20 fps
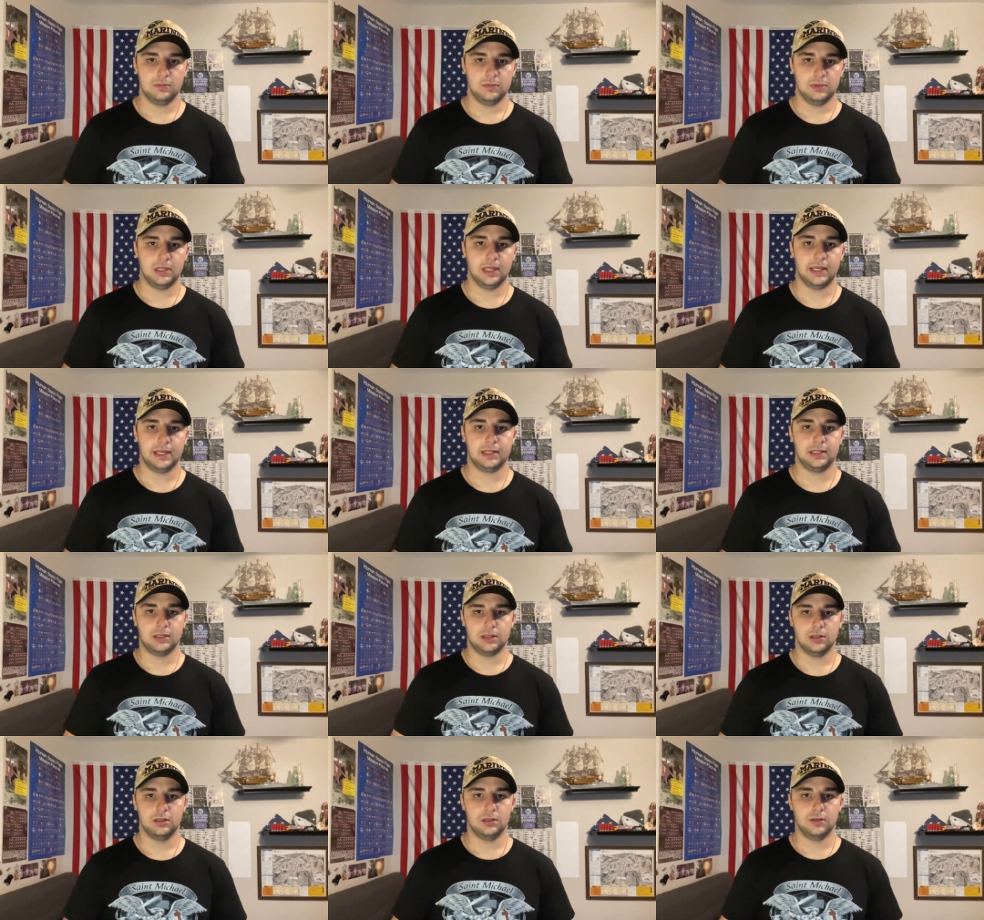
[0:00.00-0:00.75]
Like,
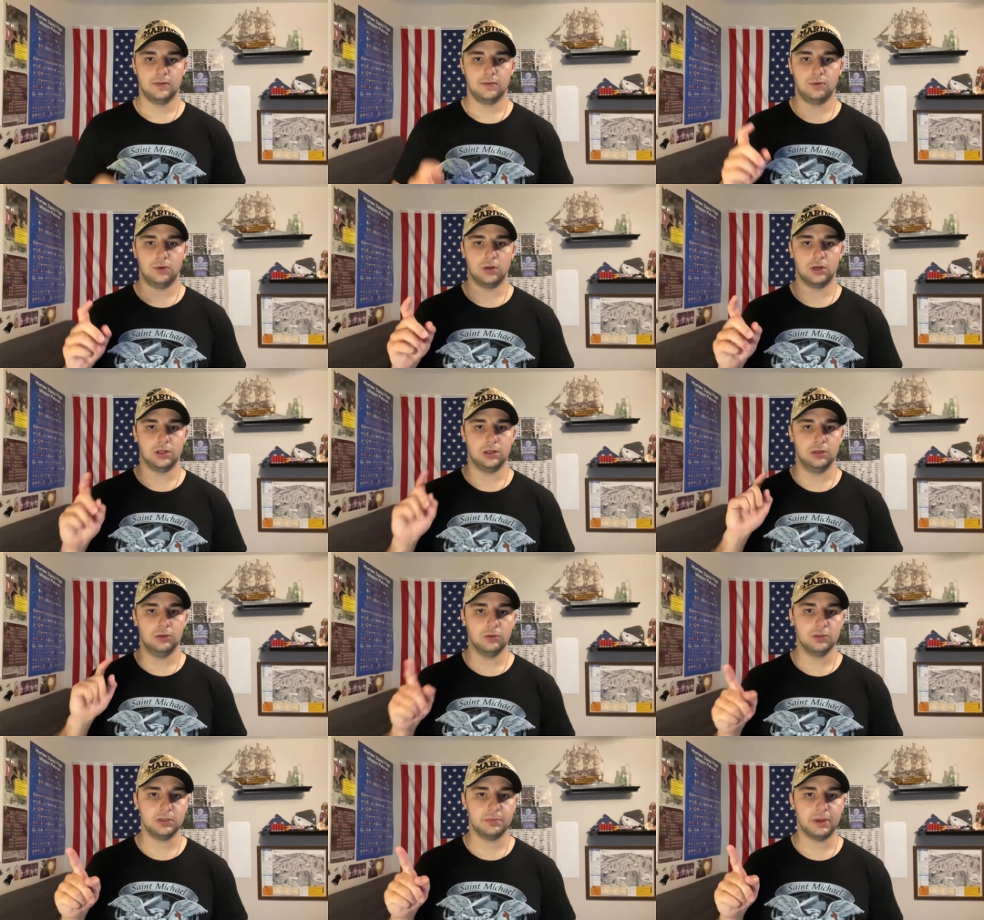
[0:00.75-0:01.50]
for
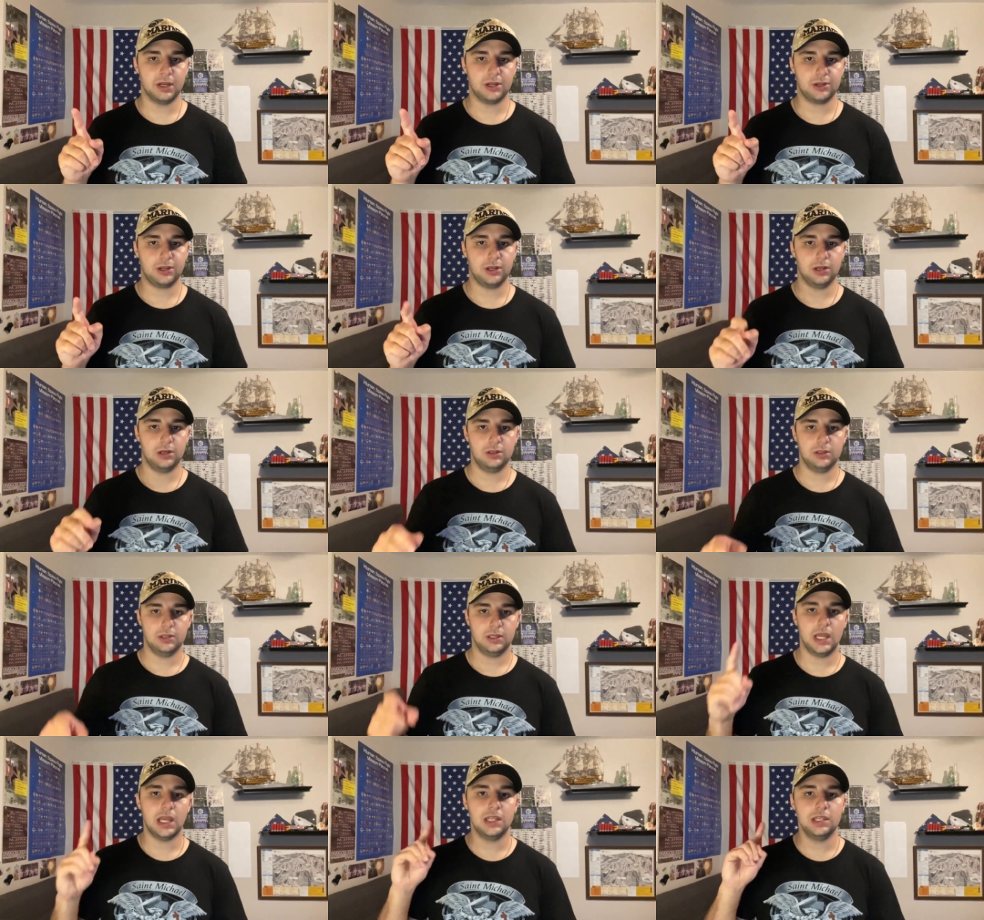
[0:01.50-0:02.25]
North America
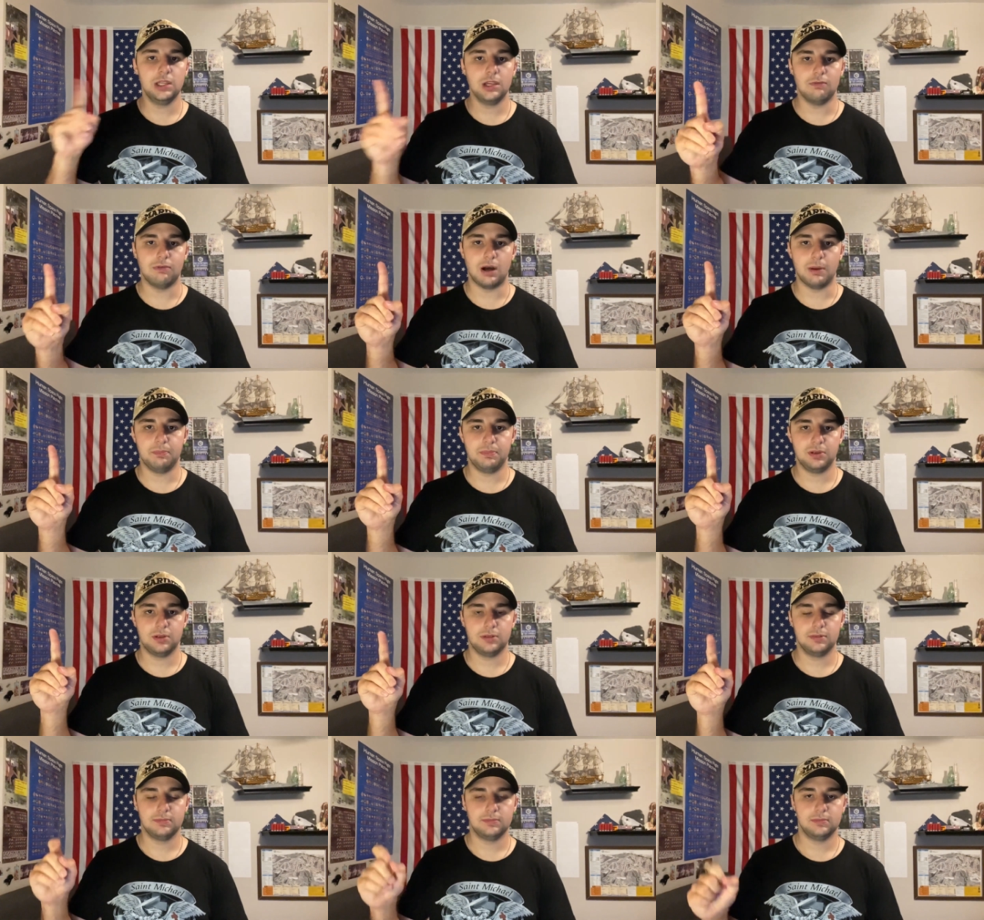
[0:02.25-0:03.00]
and Europe.
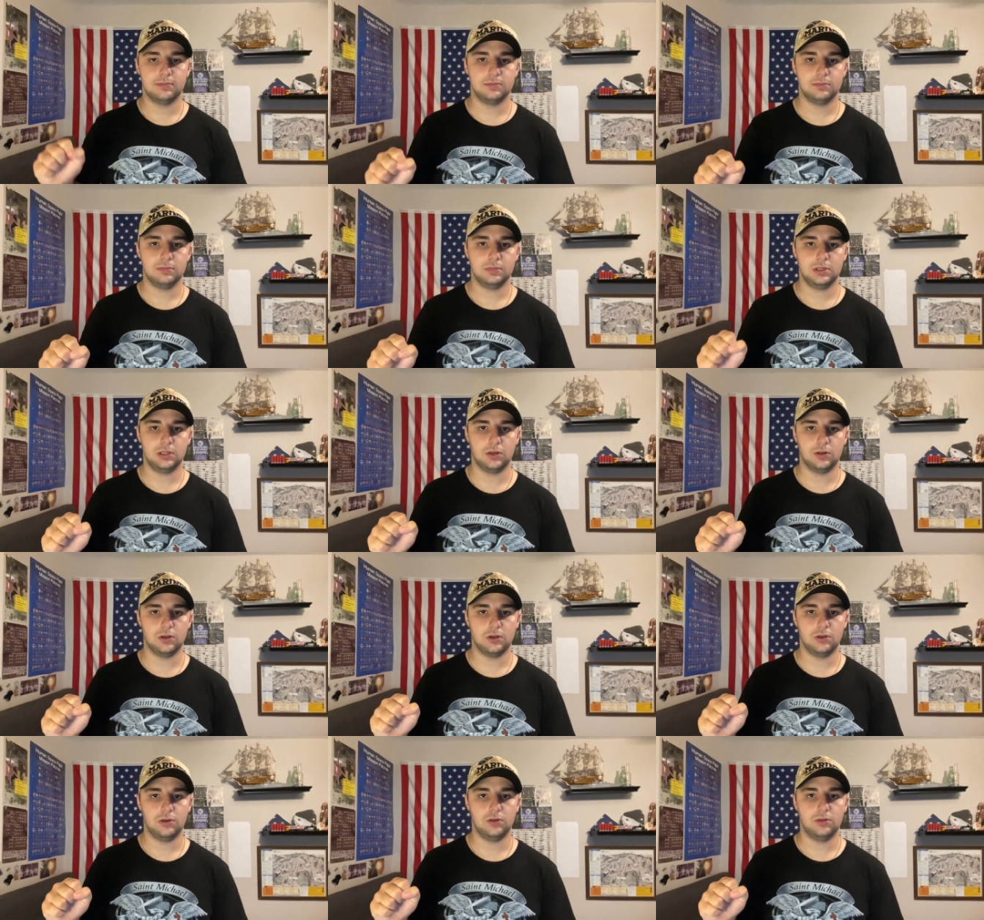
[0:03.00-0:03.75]
Don't
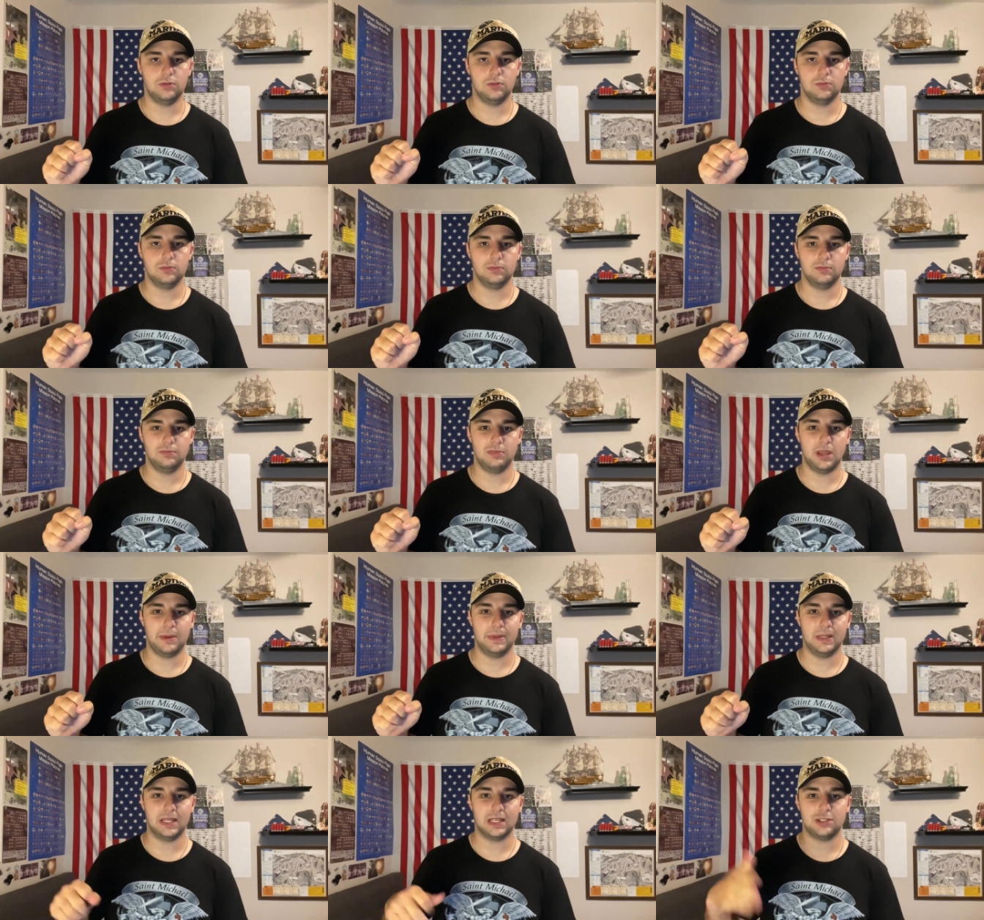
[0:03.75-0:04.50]
know
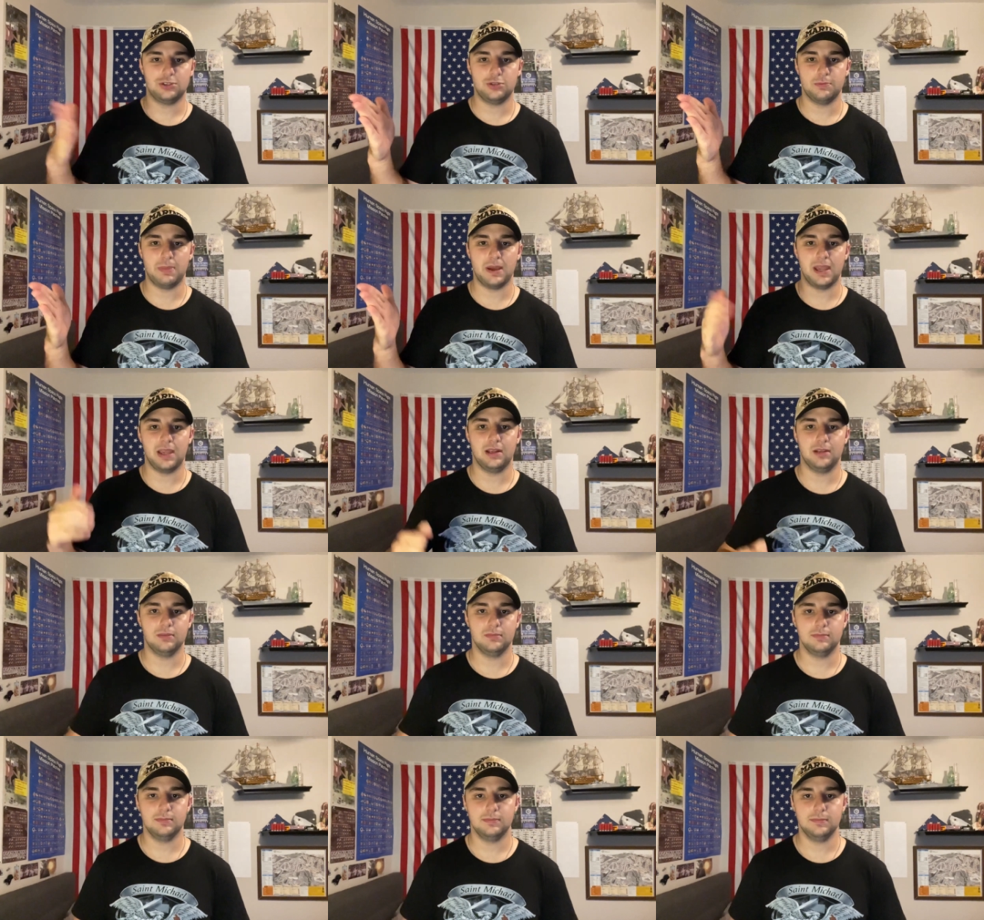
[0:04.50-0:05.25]
maybe like
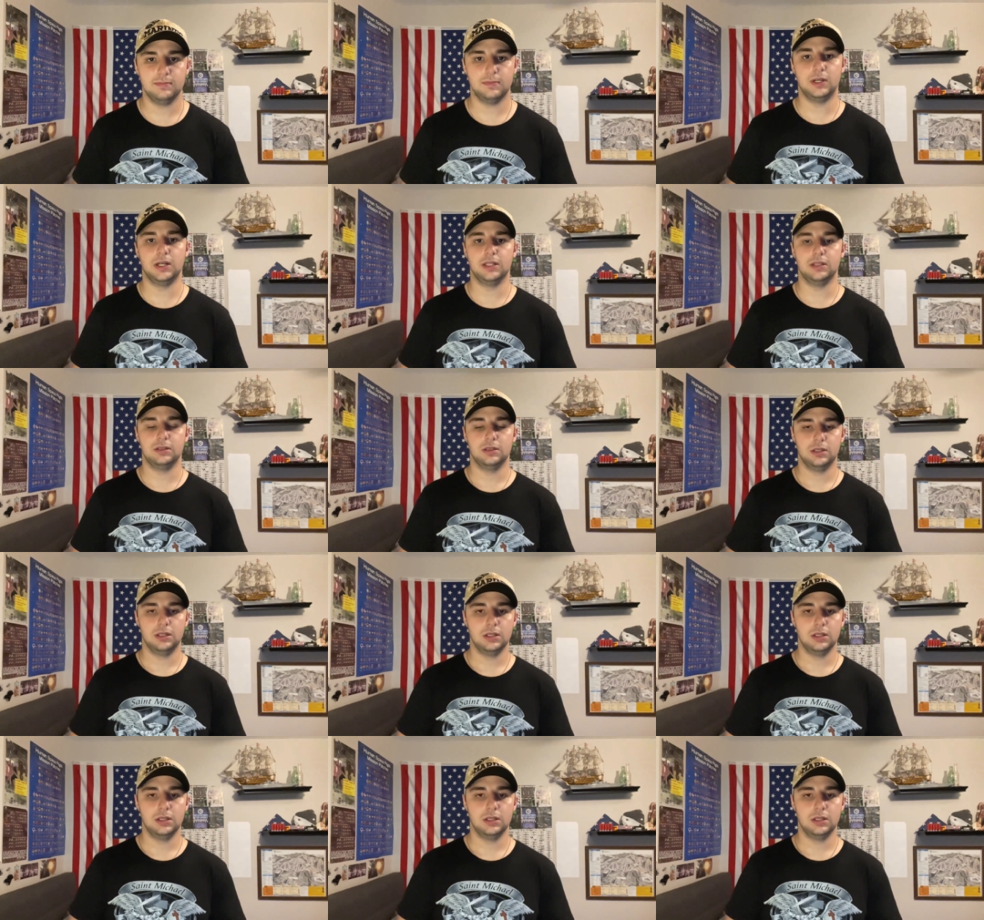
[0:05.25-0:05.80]
Japan, but